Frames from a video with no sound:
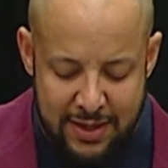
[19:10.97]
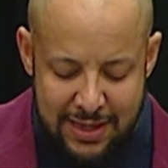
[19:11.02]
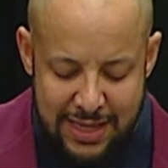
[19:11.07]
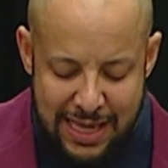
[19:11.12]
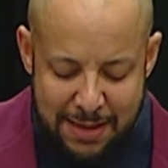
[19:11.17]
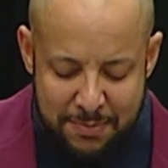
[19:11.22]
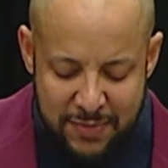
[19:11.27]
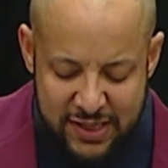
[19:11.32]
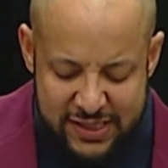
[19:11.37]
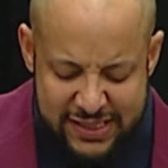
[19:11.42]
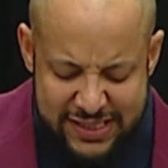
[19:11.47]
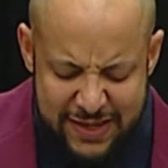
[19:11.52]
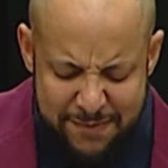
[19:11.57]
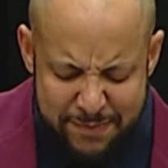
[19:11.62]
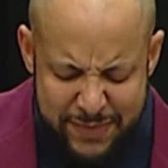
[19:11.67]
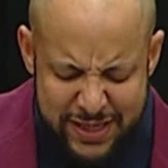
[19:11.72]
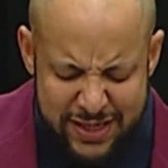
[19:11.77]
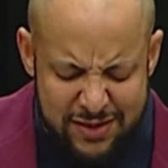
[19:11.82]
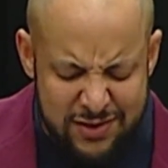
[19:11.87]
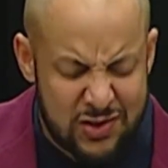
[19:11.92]
I must have
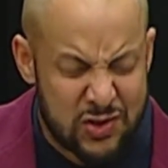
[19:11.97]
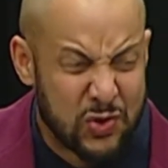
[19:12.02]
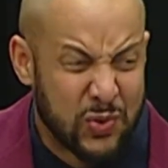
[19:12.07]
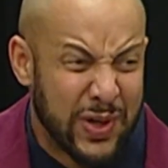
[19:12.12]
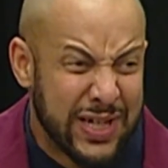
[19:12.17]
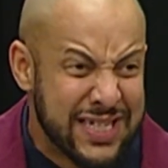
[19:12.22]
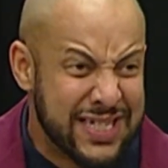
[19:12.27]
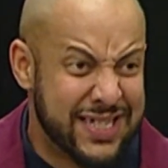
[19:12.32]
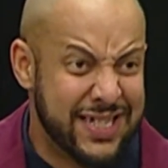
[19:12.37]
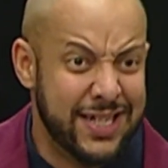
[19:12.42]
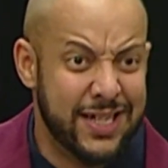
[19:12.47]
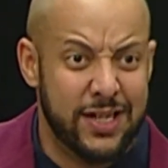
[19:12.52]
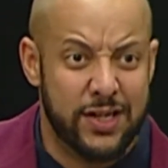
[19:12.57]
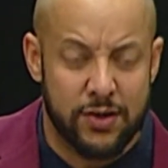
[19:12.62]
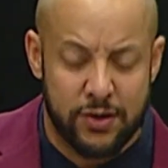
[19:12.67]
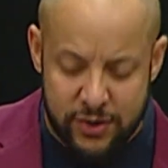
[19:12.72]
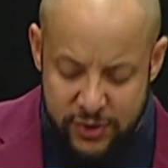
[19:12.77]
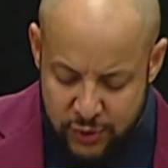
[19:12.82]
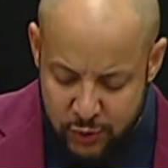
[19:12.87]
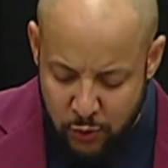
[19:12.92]
been 20
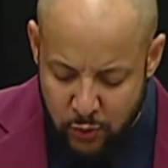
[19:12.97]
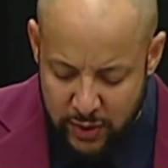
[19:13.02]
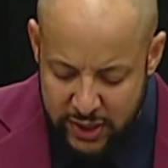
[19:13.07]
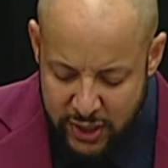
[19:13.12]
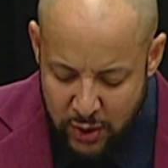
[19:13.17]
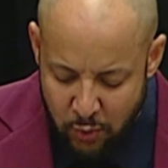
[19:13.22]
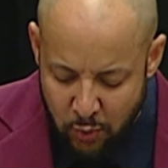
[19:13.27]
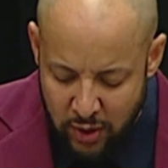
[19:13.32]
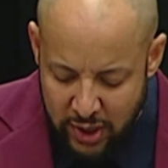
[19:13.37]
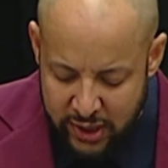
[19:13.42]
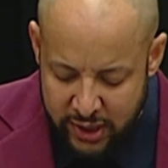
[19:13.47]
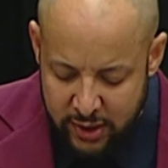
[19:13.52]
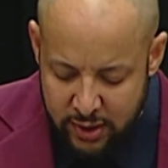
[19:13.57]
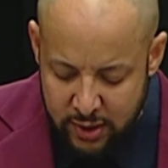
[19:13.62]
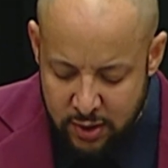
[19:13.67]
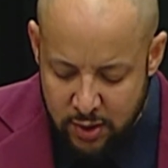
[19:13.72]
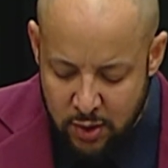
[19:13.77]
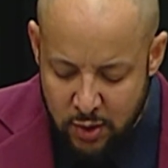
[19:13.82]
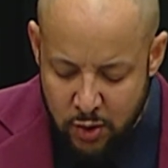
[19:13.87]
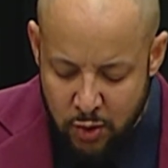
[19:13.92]
or 21
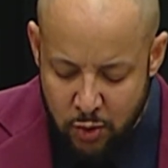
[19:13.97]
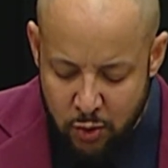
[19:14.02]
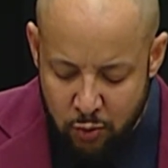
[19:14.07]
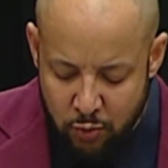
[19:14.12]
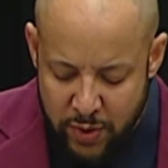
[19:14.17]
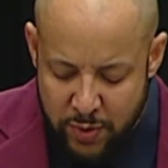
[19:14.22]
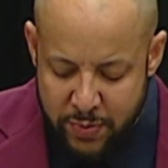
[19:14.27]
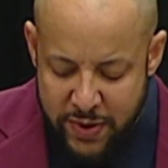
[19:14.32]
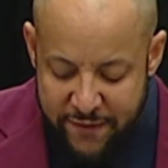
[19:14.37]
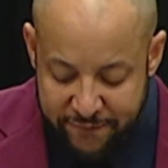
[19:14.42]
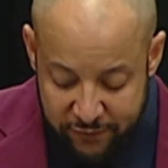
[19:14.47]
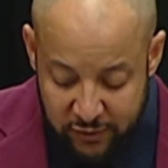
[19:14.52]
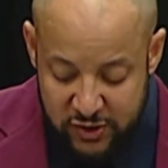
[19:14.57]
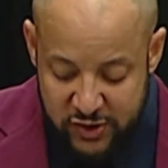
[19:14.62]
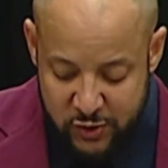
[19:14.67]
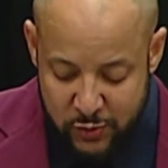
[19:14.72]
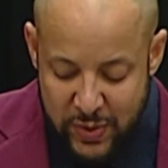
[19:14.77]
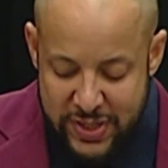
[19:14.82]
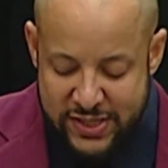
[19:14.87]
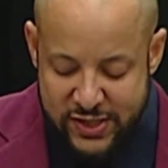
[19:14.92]
when we
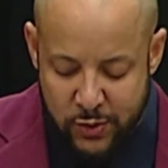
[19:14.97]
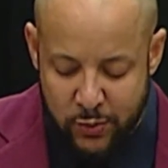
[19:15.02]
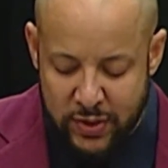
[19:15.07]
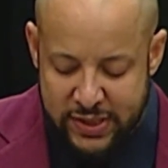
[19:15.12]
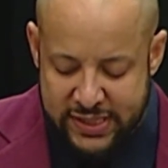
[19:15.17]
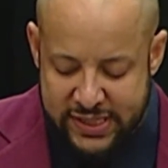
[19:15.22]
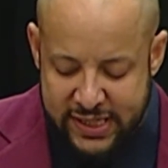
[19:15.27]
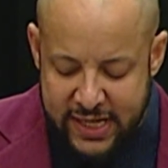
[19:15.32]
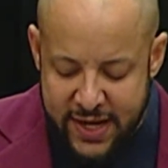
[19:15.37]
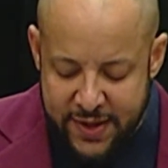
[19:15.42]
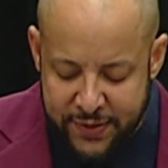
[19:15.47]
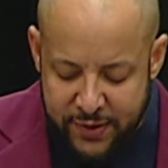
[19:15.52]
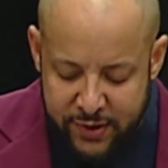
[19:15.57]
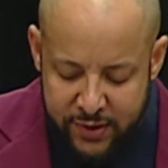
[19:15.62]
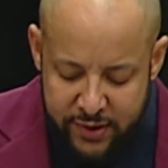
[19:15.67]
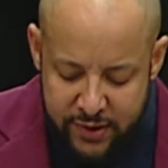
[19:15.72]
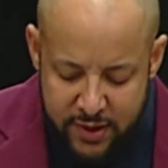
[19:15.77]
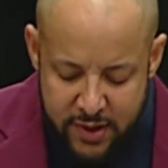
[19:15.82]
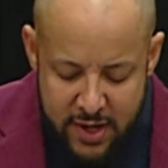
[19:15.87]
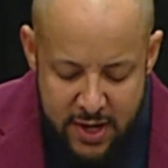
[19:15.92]
first went to one together,
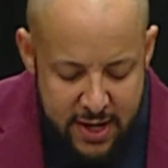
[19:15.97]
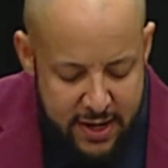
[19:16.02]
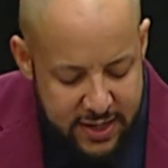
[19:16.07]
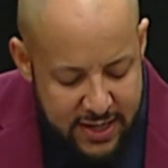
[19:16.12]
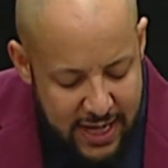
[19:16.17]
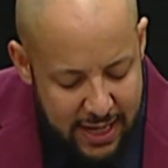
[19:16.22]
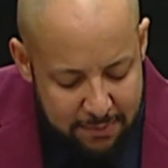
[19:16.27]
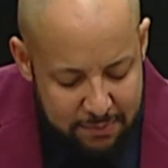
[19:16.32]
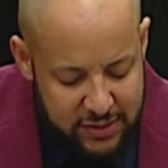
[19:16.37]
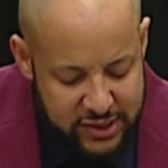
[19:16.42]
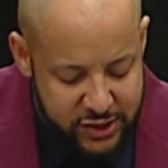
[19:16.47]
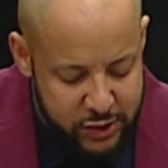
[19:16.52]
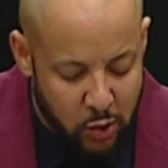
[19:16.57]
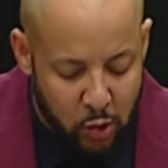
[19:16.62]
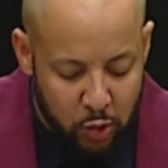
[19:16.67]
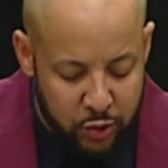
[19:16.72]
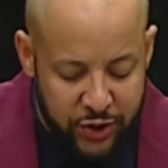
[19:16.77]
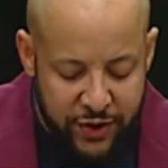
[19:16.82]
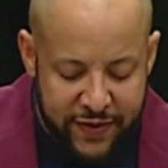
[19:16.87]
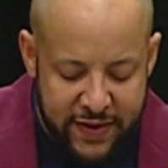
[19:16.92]
not much
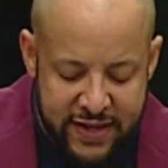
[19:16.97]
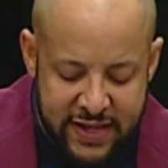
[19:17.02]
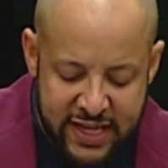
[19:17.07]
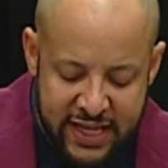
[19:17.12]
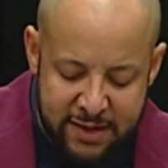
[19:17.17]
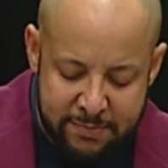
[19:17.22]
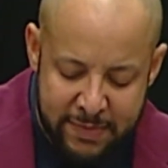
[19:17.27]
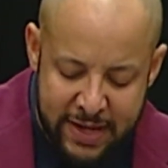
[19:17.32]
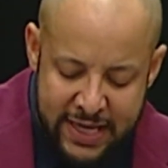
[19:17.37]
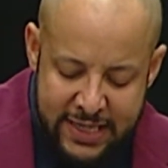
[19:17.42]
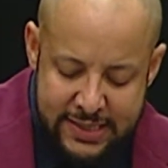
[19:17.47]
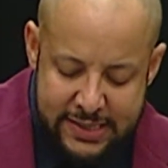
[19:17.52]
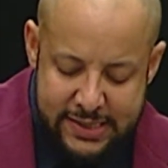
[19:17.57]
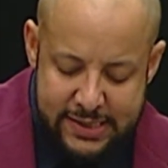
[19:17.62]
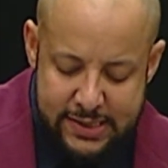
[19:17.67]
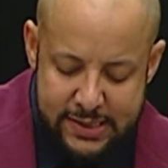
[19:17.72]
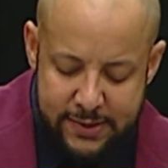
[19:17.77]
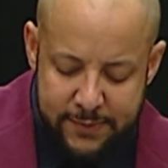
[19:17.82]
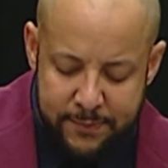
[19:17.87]
older than the inmates.